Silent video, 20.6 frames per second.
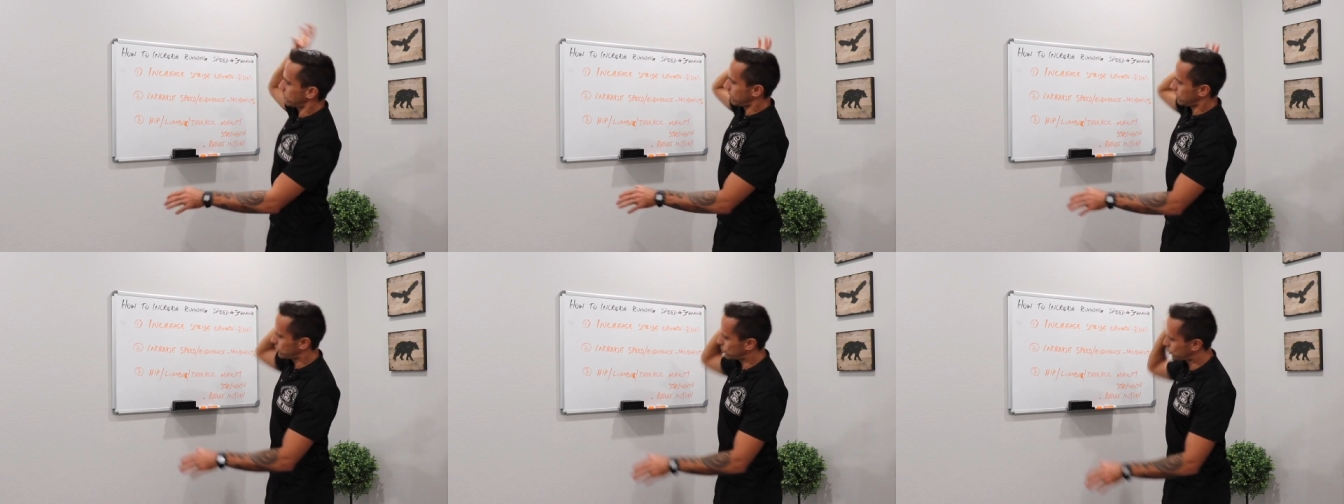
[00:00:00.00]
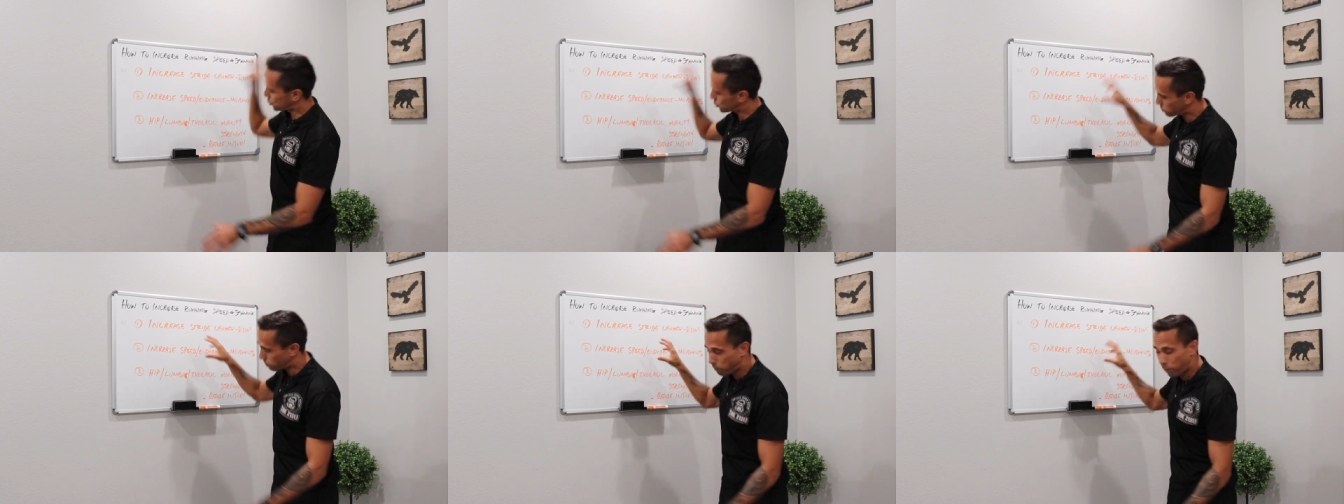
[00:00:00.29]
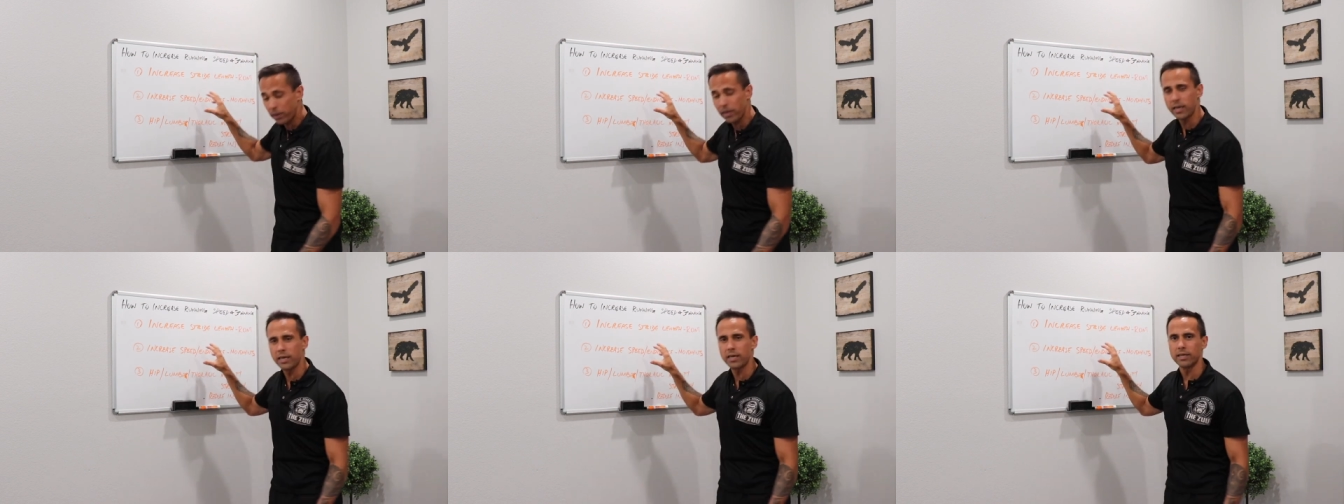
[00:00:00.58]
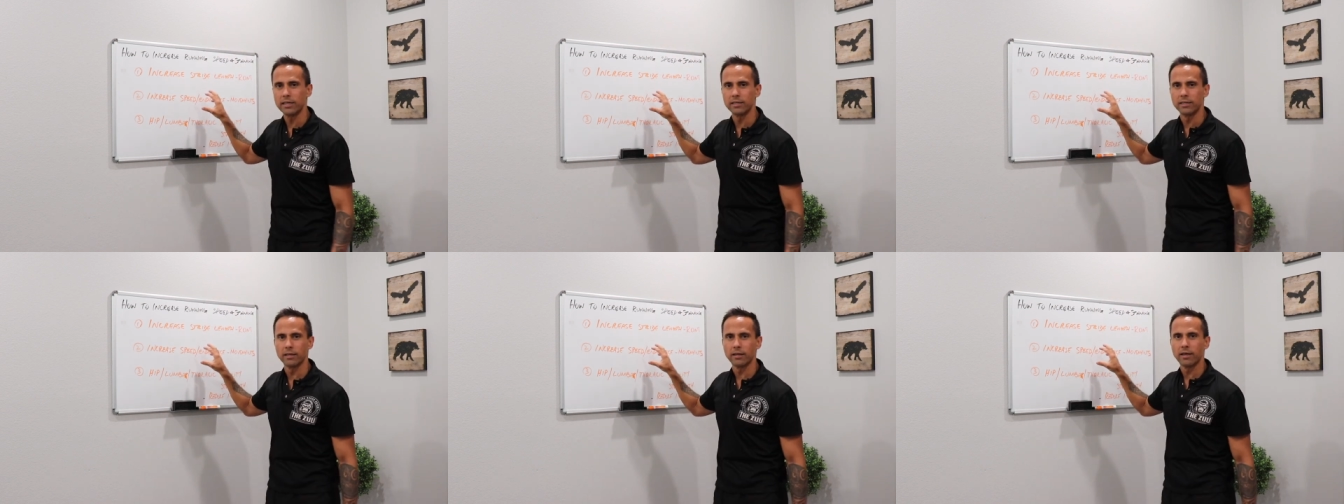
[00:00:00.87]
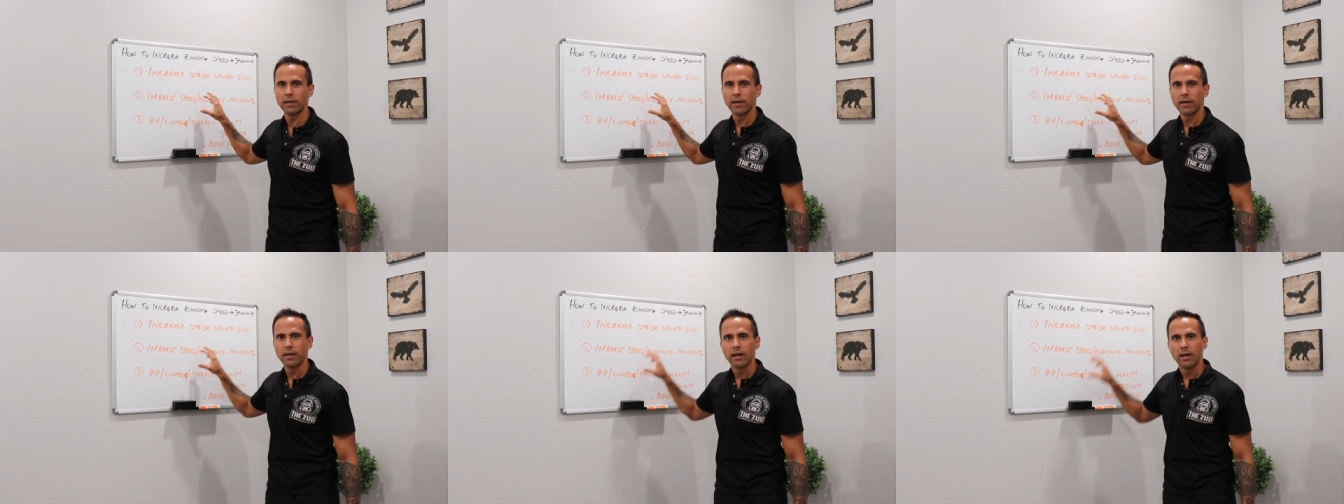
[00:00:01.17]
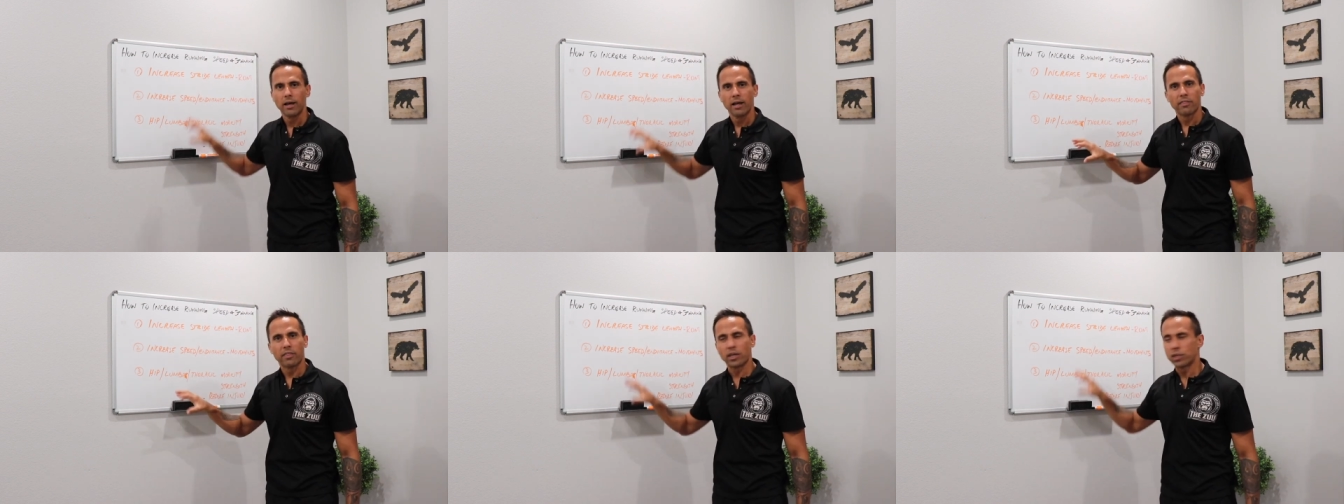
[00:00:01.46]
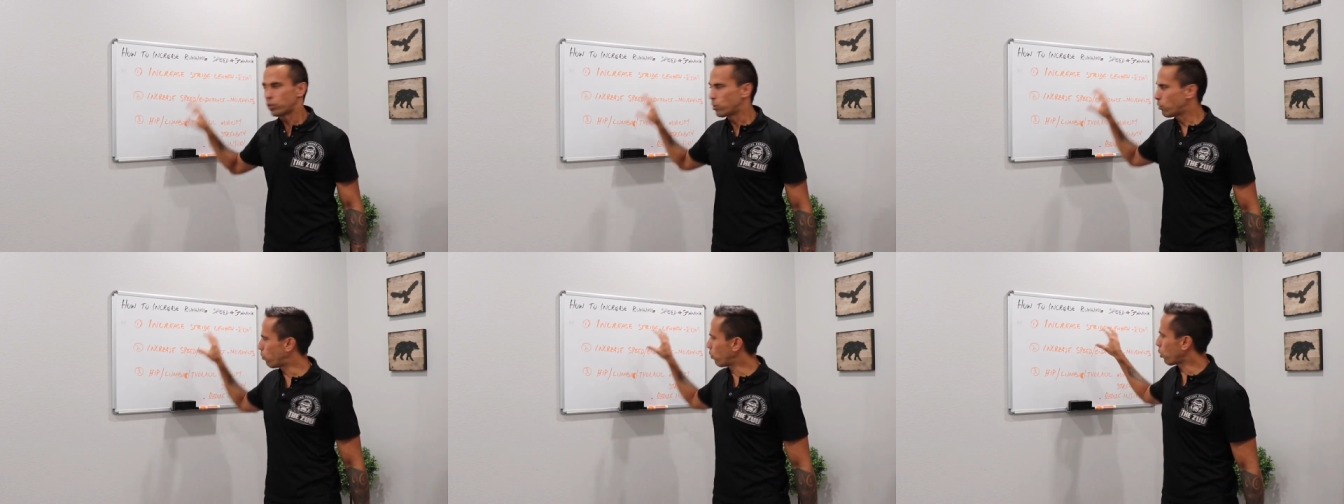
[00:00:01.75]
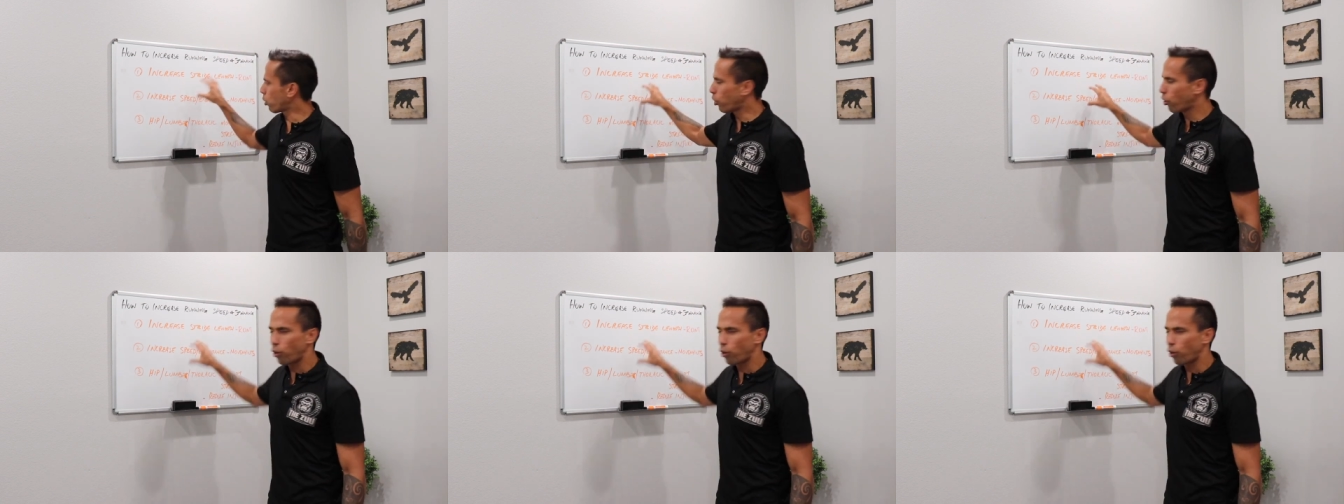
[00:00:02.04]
the speed that you will